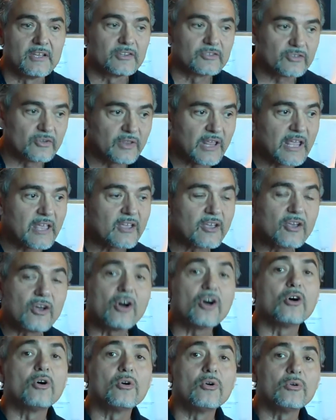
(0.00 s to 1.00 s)
So they
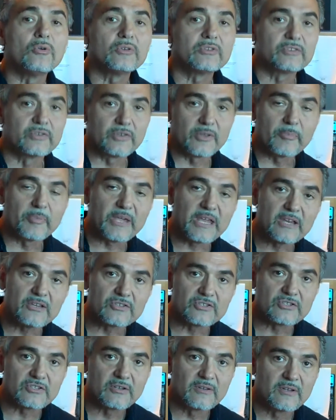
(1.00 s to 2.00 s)
go to the
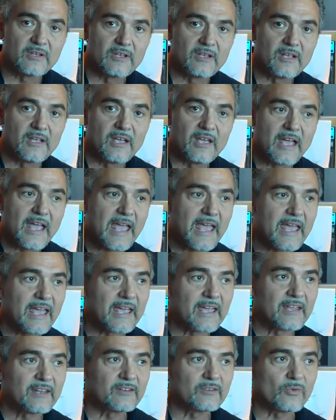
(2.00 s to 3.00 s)
beach,
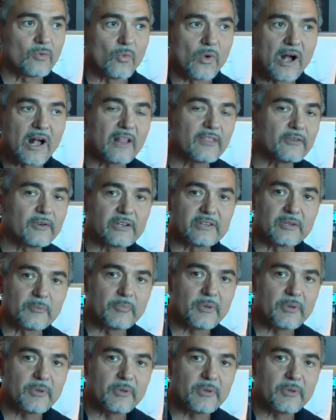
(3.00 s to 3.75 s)
and while they're at the